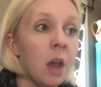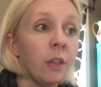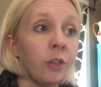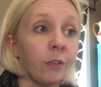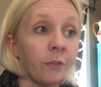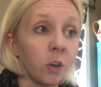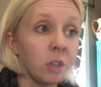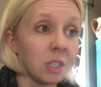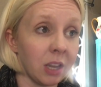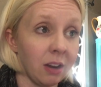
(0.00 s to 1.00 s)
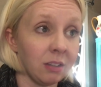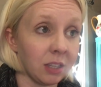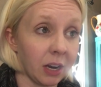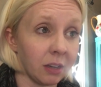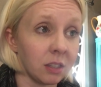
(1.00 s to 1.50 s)
The first thing
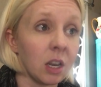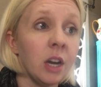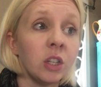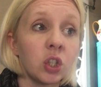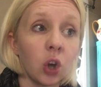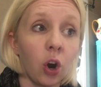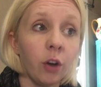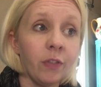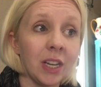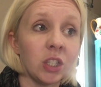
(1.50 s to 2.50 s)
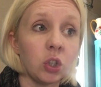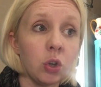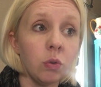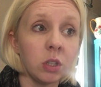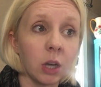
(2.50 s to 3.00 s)
says, solve these
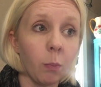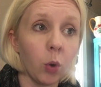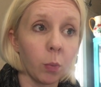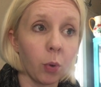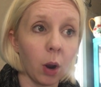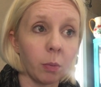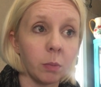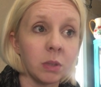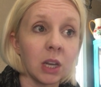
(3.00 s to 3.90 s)
two-step word problems